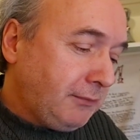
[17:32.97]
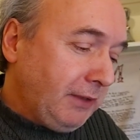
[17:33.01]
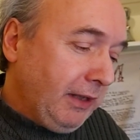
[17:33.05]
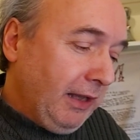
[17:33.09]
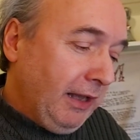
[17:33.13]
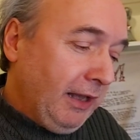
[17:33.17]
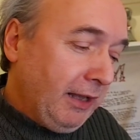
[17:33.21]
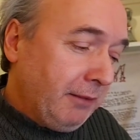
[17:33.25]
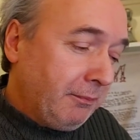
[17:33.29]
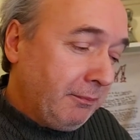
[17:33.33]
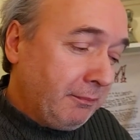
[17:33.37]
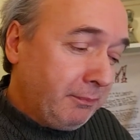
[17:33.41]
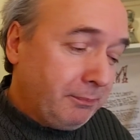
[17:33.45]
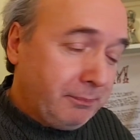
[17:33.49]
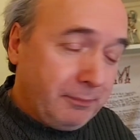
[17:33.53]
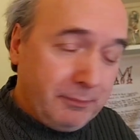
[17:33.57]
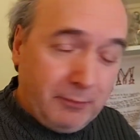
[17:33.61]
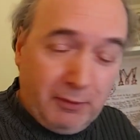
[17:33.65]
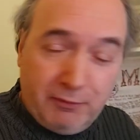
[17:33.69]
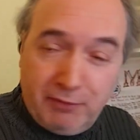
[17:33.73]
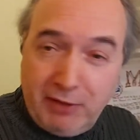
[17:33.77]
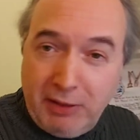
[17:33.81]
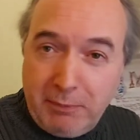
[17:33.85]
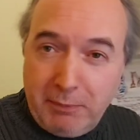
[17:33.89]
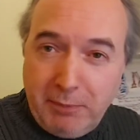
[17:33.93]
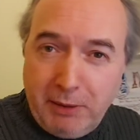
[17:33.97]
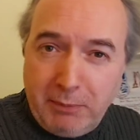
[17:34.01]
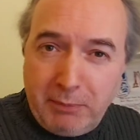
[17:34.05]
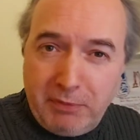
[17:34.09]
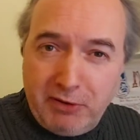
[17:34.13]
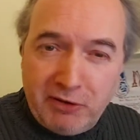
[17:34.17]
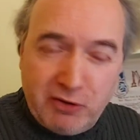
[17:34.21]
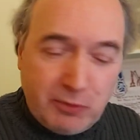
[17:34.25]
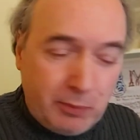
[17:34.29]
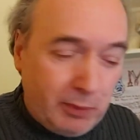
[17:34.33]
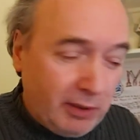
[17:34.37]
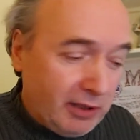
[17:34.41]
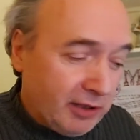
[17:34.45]
um, of their
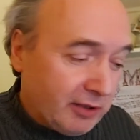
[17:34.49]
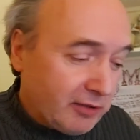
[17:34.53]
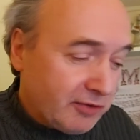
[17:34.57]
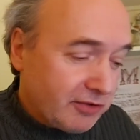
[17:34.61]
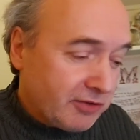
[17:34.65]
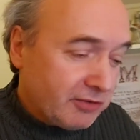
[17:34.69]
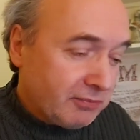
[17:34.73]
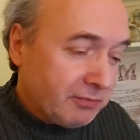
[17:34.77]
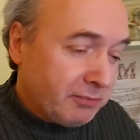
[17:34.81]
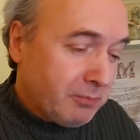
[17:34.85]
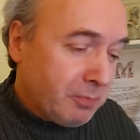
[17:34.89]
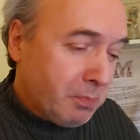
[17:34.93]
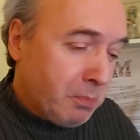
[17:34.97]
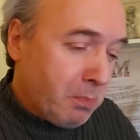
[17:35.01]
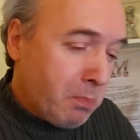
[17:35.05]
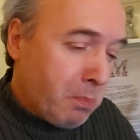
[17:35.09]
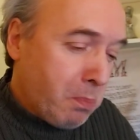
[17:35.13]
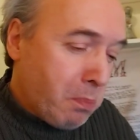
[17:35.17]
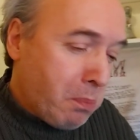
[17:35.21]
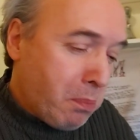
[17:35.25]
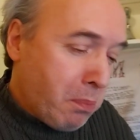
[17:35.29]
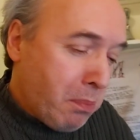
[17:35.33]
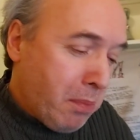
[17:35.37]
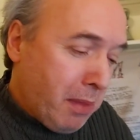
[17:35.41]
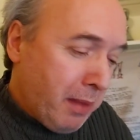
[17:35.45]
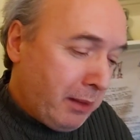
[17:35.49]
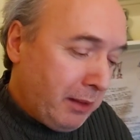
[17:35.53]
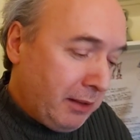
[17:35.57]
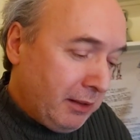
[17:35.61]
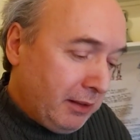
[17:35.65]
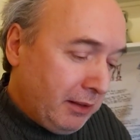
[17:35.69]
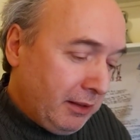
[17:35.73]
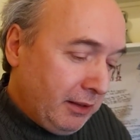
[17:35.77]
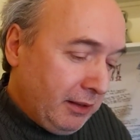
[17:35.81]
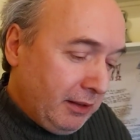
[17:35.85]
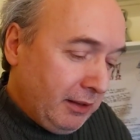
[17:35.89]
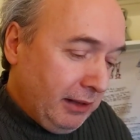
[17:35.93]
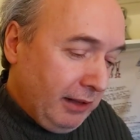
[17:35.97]
published works.
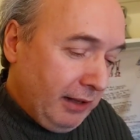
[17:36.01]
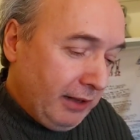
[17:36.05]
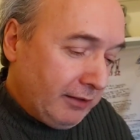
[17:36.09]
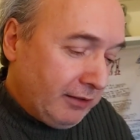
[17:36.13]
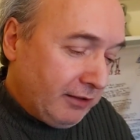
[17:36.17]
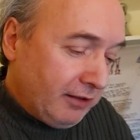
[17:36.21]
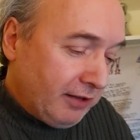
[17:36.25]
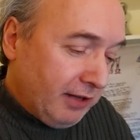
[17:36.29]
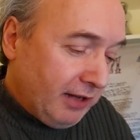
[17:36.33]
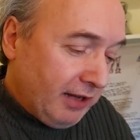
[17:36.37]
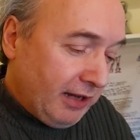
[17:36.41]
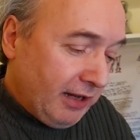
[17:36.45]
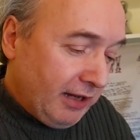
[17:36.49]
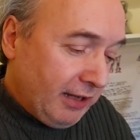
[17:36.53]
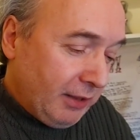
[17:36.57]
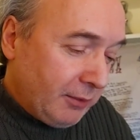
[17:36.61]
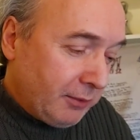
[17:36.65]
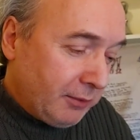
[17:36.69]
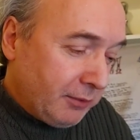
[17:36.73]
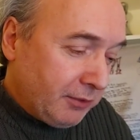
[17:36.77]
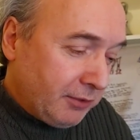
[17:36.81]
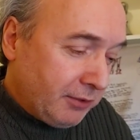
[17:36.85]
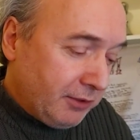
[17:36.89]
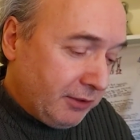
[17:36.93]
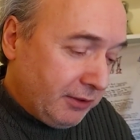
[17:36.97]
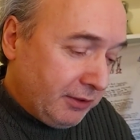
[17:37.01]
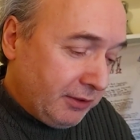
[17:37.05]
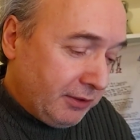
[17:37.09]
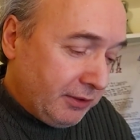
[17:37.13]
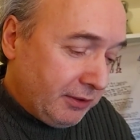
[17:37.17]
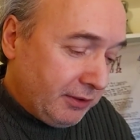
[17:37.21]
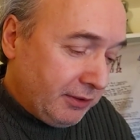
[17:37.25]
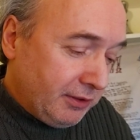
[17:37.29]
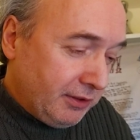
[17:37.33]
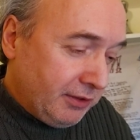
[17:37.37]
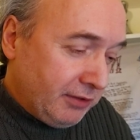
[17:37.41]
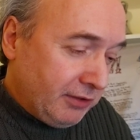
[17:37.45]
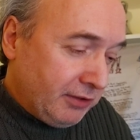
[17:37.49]
And today I want to
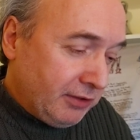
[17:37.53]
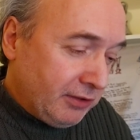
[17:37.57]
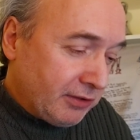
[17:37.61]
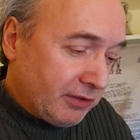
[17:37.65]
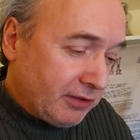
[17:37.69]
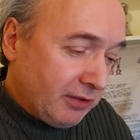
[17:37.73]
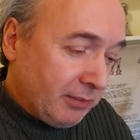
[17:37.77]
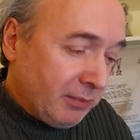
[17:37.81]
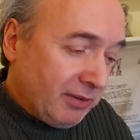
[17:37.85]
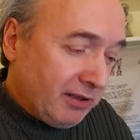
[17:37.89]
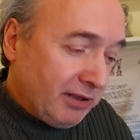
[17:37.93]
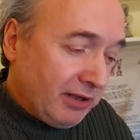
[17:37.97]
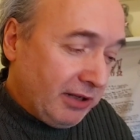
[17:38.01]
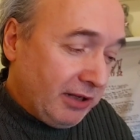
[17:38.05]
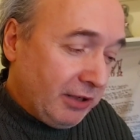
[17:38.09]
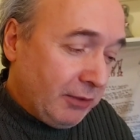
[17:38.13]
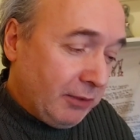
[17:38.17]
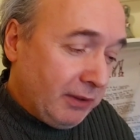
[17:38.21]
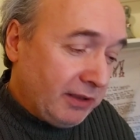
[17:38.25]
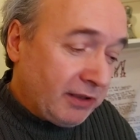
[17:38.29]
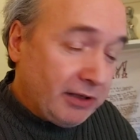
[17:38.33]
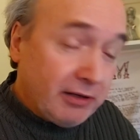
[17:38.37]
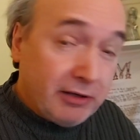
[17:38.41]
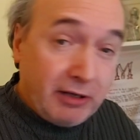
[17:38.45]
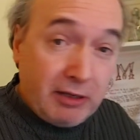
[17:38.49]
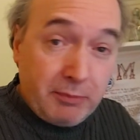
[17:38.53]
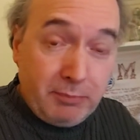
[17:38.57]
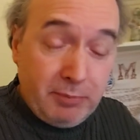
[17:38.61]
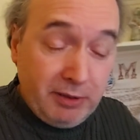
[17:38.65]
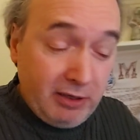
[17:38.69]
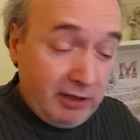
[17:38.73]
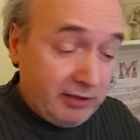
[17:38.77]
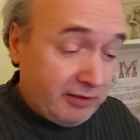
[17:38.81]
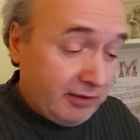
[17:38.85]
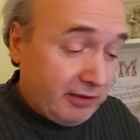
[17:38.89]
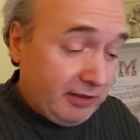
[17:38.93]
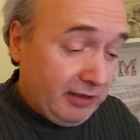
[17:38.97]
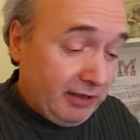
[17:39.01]
introduce somebody who I don't know
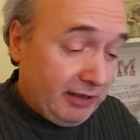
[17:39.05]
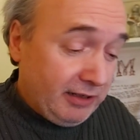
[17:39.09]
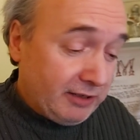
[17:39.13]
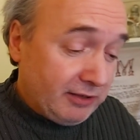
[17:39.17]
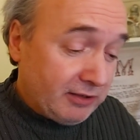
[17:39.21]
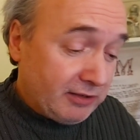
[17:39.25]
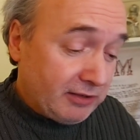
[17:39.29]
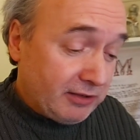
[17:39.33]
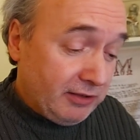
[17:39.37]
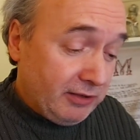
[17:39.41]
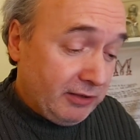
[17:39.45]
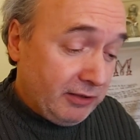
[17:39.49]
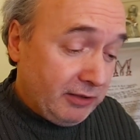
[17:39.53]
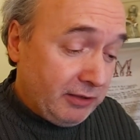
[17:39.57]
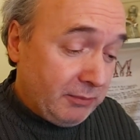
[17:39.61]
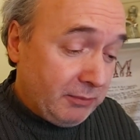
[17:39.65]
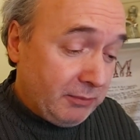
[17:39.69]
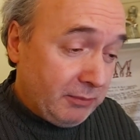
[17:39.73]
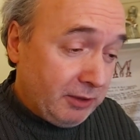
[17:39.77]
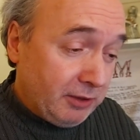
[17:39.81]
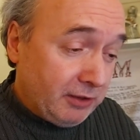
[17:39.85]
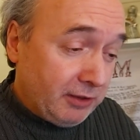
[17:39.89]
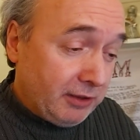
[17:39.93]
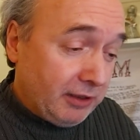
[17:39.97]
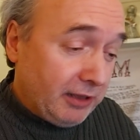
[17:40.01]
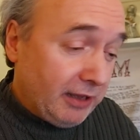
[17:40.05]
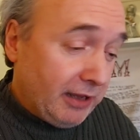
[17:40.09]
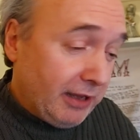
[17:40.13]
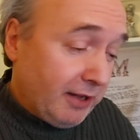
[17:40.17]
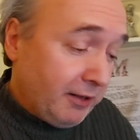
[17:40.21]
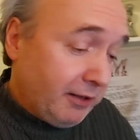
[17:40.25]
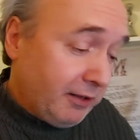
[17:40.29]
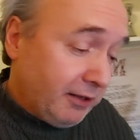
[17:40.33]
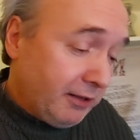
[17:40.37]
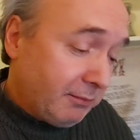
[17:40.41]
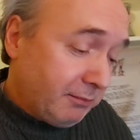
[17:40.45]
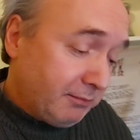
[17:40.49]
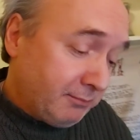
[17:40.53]
personally, I just know them
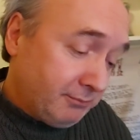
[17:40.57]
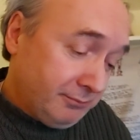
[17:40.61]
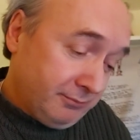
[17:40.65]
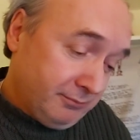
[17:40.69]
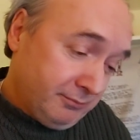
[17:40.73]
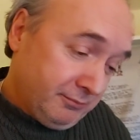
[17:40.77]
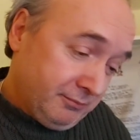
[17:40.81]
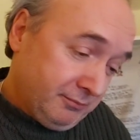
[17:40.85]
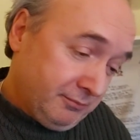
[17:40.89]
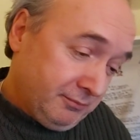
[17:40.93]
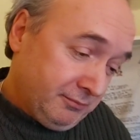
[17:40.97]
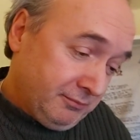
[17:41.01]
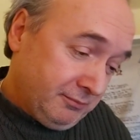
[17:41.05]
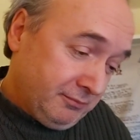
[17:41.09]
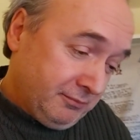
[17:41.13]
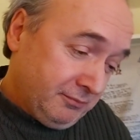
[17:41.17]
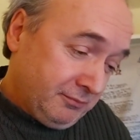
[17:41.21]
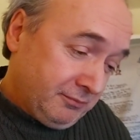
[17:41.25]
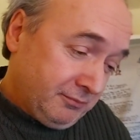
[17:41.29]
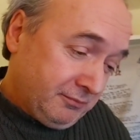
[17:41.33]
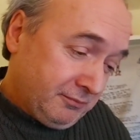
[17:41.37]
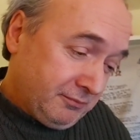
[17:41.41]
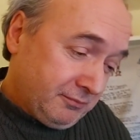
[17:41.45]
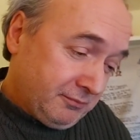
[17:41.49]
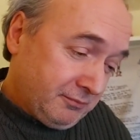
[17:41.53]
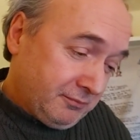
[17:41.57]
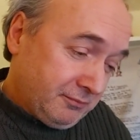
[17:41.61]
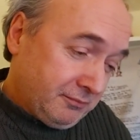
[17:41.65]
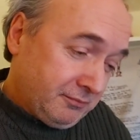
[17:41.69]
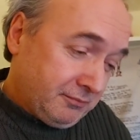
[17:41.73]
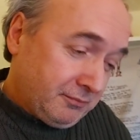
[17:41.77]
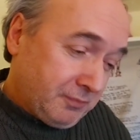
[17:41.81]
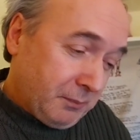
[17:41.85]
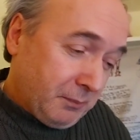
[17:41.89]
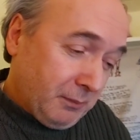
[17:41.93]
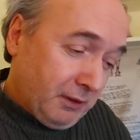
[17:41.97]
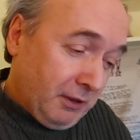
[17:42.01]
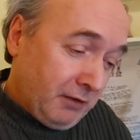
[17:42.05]
online. Um,
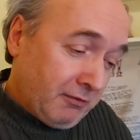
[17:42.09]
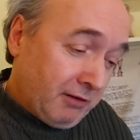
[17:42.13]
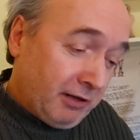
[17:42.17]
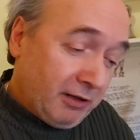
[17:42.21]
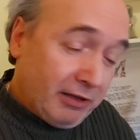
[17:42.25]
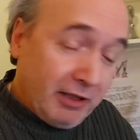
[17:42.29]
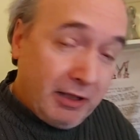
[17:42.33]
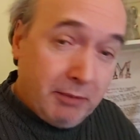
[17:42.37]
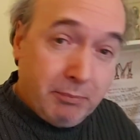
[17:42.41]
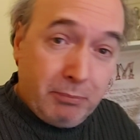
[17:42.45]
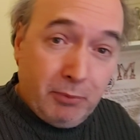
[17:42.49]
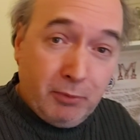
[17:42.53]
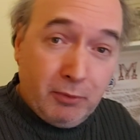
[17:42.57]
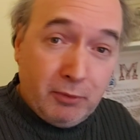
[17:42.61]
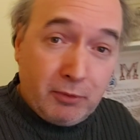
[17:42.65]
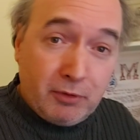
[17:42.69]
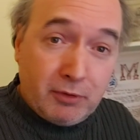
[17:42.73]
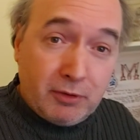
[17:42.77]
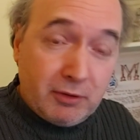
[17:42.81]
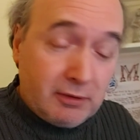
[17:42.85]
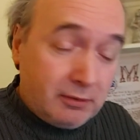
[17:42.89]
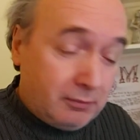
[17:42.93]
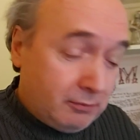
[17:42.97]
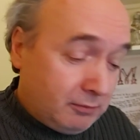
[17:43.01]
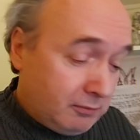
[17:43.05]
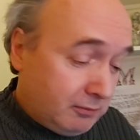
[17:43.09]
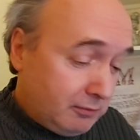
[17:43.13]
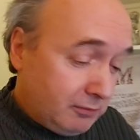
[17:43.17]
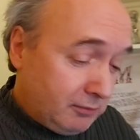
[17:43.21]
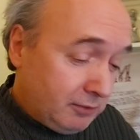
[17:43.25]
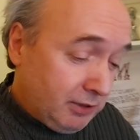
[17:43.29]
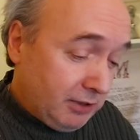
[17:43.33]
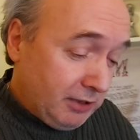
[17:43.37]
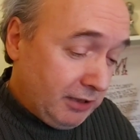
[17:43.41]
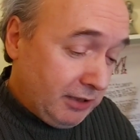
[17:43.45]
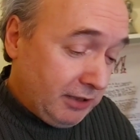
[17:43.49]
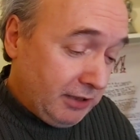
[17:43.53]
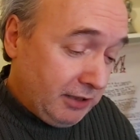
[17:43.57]
I read their book and
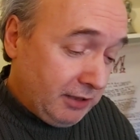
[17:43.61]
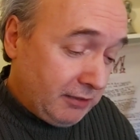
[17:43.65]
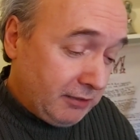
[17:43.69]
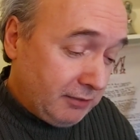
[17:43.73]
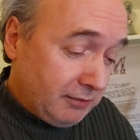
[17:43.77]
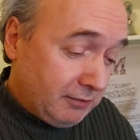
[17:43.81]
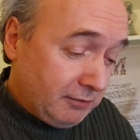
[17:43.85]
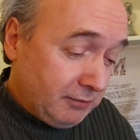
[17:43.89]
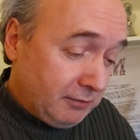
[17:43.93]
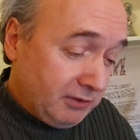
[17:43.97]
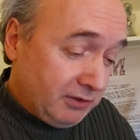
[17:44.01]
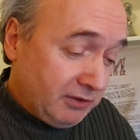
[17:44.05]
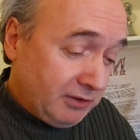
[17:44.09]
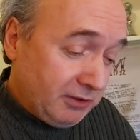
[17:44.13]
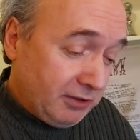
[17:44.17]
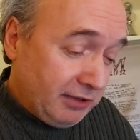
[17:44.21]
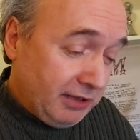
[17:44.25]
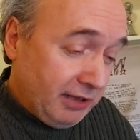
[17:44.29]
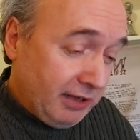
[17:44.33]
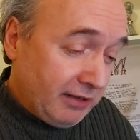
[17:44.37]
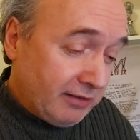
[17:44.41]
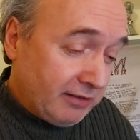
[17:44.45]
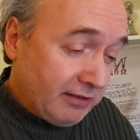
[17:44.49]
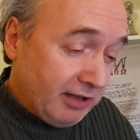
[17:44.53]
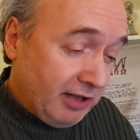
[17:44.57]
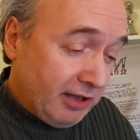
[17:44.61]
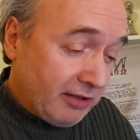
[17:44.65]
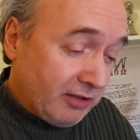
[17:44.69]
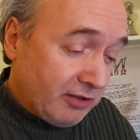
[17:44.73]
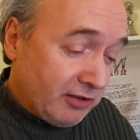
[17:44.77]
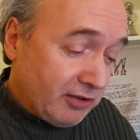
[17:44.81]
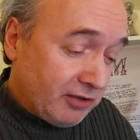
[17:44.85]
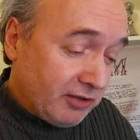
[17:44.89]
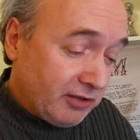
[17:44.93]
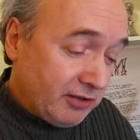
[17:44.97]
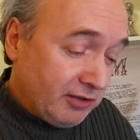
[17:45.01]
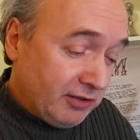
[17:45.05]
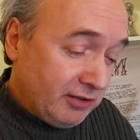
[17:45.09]
uh, wanted to get in
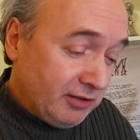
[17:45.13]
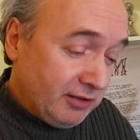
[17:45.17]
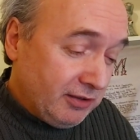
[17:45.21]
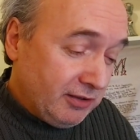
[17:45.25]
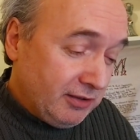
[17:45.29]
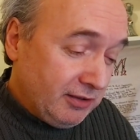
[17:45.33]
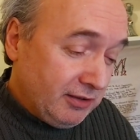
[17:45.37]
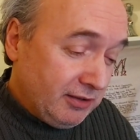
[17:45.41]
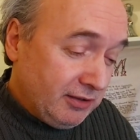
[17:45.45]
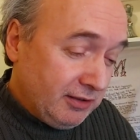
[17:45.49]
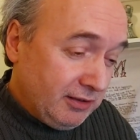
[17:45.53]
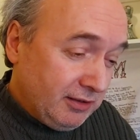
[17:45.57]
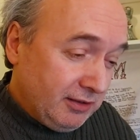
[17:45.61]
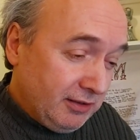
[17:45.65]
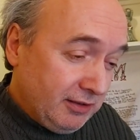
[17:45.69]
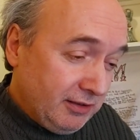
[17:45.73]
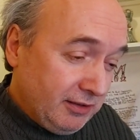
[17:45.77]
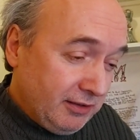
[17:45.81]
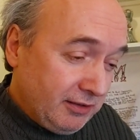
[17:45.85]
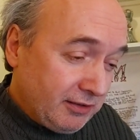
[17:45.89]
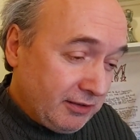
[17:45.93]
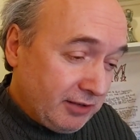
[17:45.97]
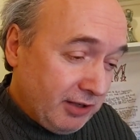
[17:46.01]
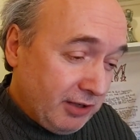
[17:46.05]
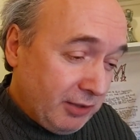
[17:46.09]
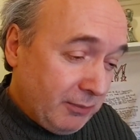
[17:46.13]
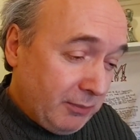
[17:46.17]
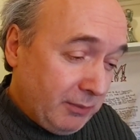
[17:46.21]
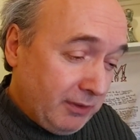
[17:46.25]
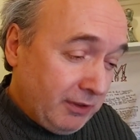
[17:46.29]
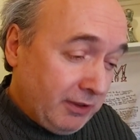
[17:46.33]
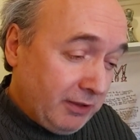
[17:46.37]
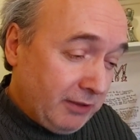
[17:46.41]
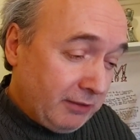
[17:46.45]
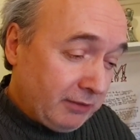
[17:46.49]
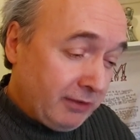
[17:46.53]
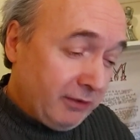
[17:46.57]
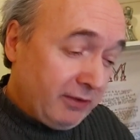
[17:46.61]
touch, so we
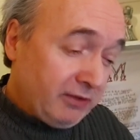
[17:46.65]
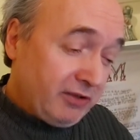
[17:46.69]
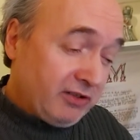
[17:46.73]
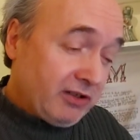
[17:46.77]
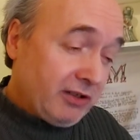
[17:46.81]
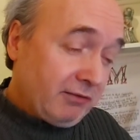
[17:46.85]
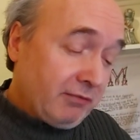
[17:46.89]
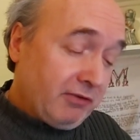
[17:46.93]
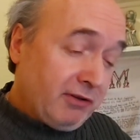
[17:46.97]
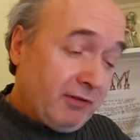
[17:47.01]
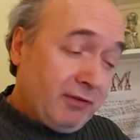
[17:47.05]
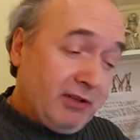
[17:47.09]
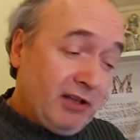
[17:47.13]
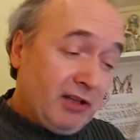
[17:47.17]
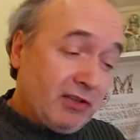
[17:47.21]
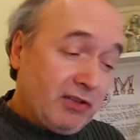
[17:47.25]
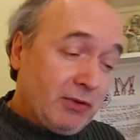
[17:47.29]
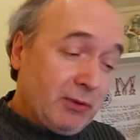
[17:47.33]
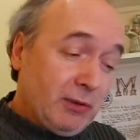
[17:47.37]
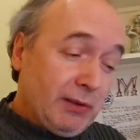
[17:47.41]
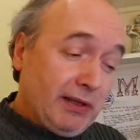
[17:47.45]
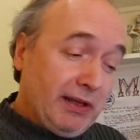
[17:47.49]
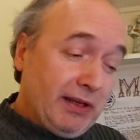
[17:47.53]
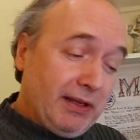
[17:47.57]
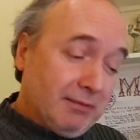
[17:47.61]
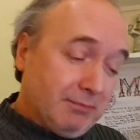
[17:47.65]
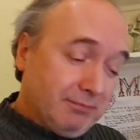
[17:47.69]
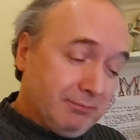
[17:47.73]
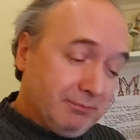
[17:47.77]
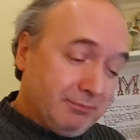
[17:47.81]
don't know each other virtually.